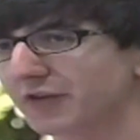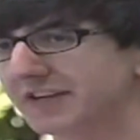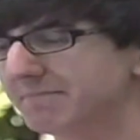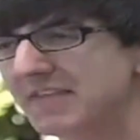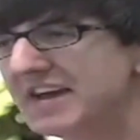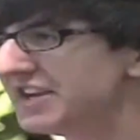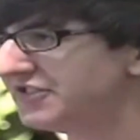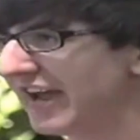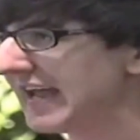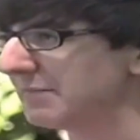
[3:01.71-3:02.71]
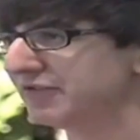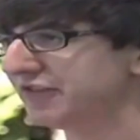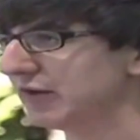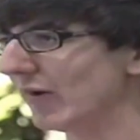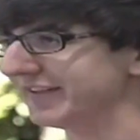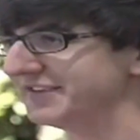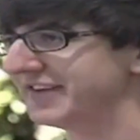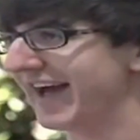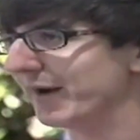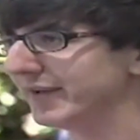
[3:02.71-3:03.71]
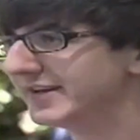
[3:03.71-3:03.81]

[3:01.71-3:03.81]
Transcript: and damn is she well endowed.